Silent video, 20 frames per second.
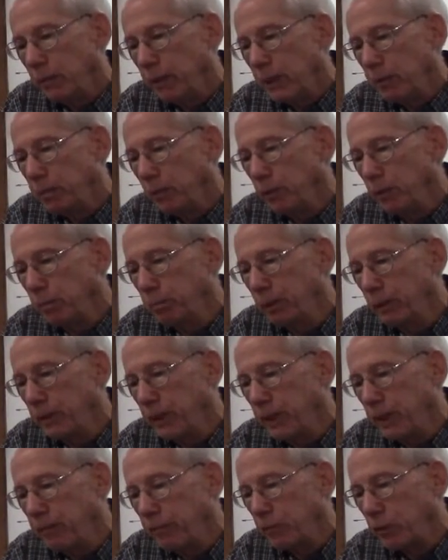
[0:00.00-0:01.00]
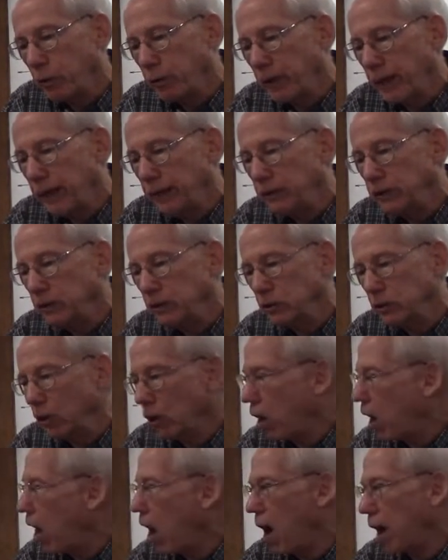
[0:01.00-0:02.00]
people who believe creation's
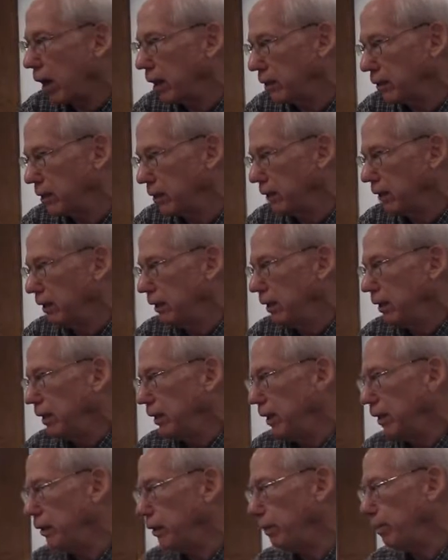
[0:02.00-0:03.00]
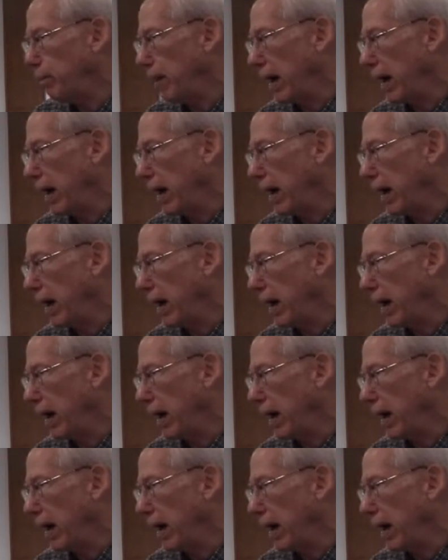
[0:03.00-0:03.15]
locked in a